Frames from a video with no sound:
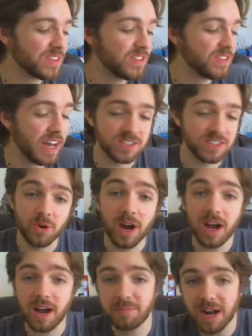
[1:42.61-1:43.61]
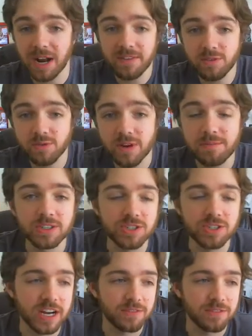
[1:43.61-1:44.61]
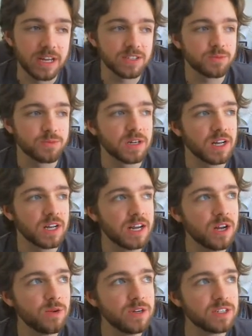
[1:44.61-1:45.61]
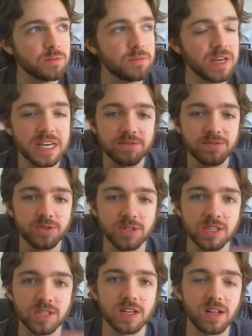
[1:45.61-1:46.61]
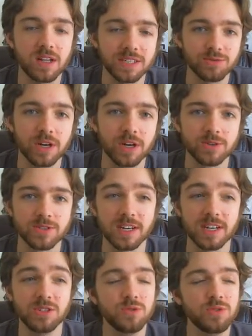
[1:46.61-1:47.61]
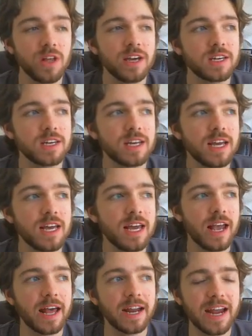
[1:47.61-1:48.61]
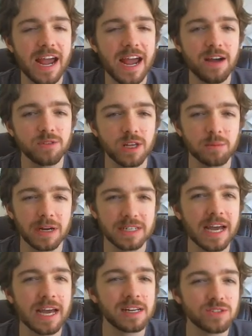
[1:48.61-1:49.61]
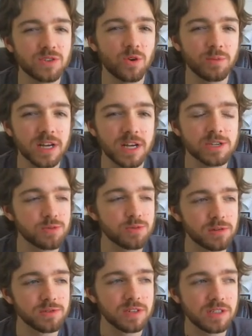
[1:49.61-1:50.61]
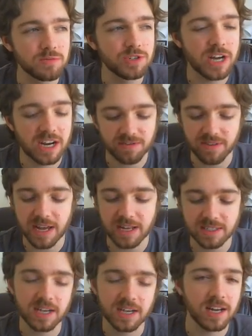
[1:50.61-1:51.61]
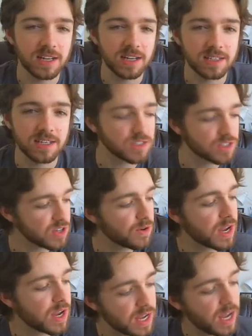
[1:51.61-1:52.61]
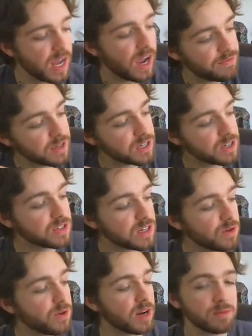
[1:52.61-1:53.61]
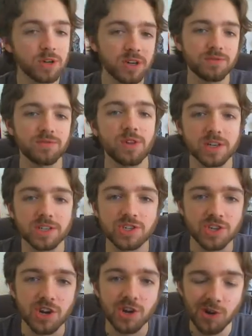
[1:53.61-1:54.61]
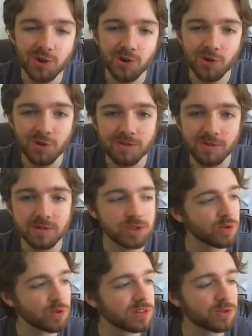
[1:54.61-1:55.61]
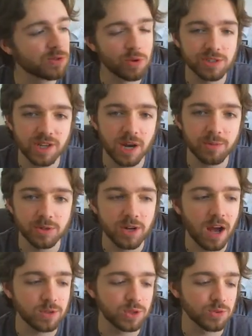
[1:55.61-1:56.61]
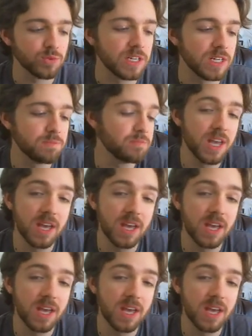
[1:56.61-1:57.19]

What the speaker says: Yeah, so but I've never read much Jack Vance, but I know he's a big influence on a lot of writers that I do like. And I have, like, my dad has told me I should probably read some Jack Vance, that kind of thing. So I figured, you know what, I'm looking for like just a new sort of doorstopper novel to read.